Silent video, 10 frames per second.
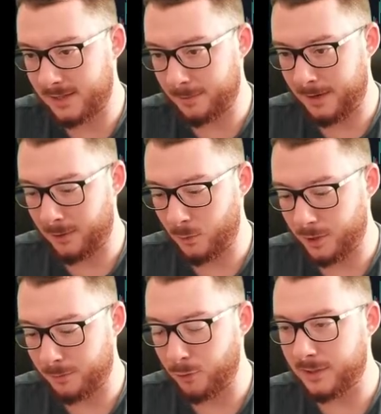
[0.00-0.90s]
depending on where
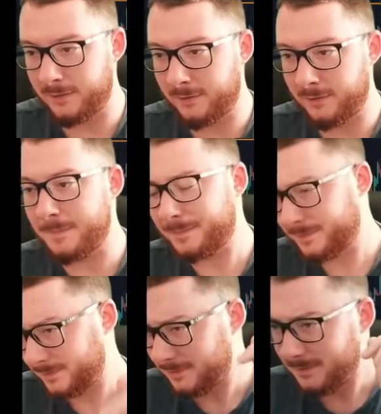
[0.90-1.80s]
you're pulling from,
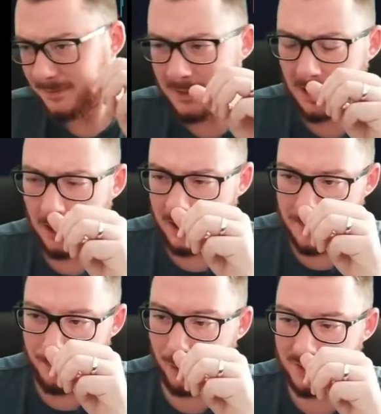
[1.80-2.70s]

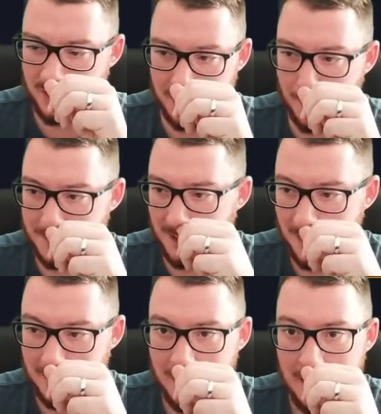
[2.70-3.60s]
impulse to the
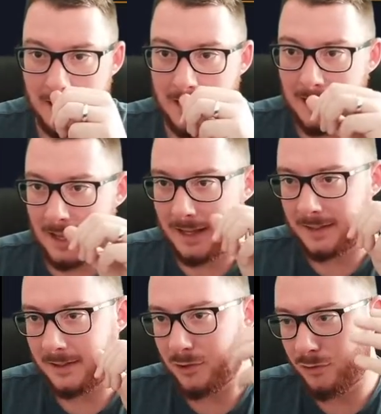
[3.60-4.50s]
upside.
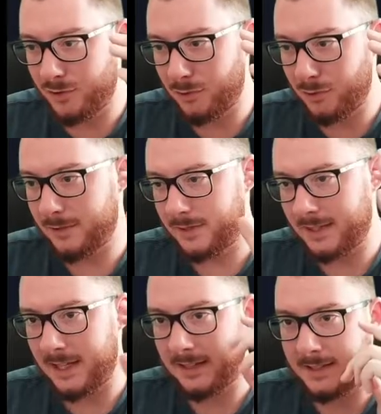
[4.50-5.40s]
And usually you'd
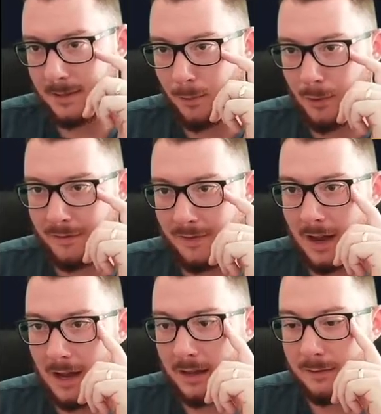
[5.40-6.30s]
see at least a
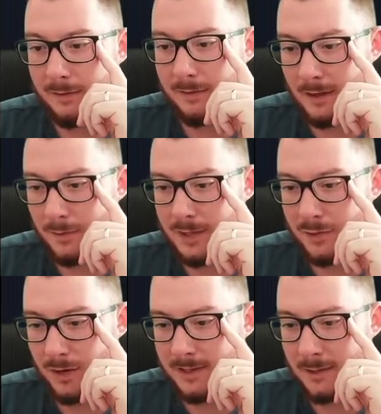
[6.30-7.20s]
0.5
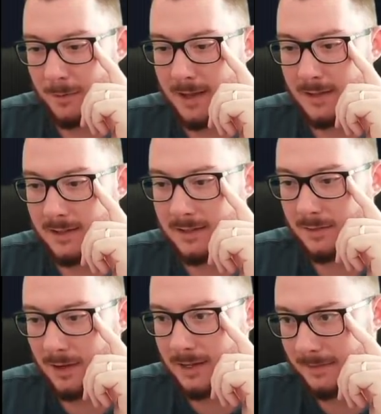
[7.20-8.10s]
retrace come out of this,
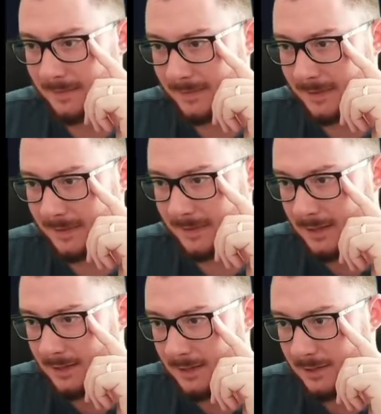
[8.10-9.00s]
right?
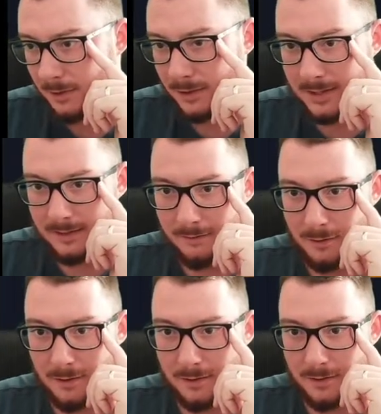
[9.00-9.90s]
So if we're looking
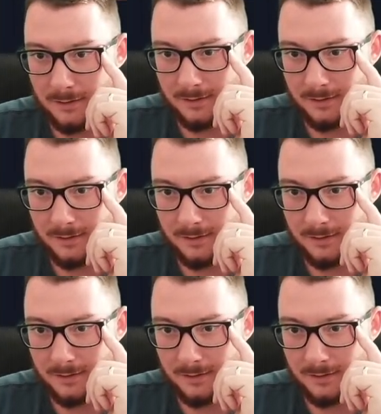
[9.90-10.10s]
for